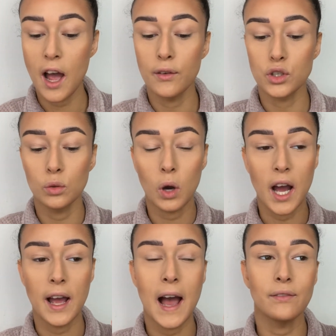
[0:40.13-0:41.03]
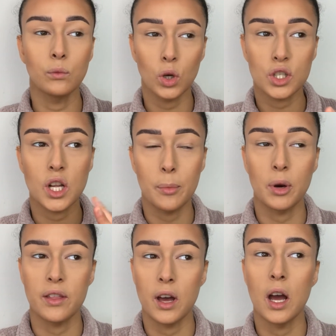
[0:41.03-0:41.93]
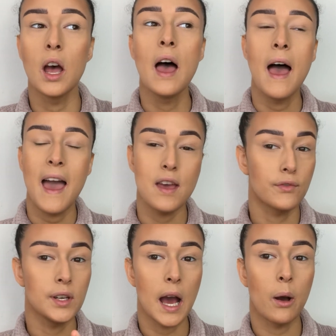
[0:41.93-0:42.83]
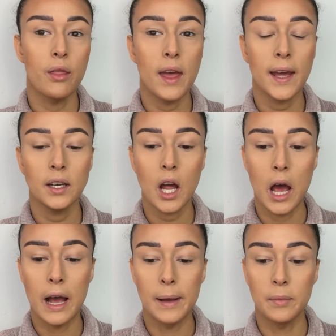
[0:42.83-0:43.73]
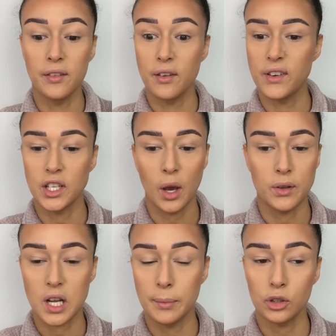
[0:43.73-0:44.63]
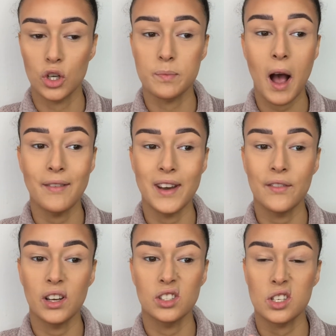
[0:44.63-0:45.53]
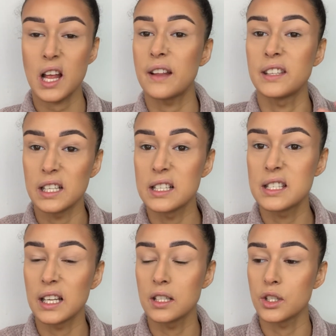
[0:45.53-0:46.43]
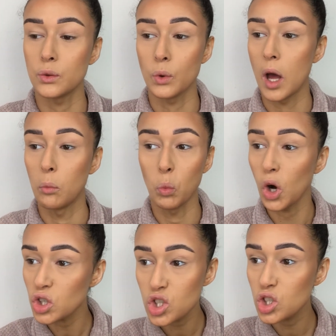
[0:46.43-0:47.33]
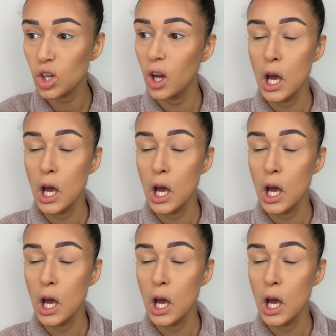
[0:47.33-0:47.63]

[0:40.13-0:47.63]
I have watched her brother every now and then if a video has come across, but I've never just had the instinct to watch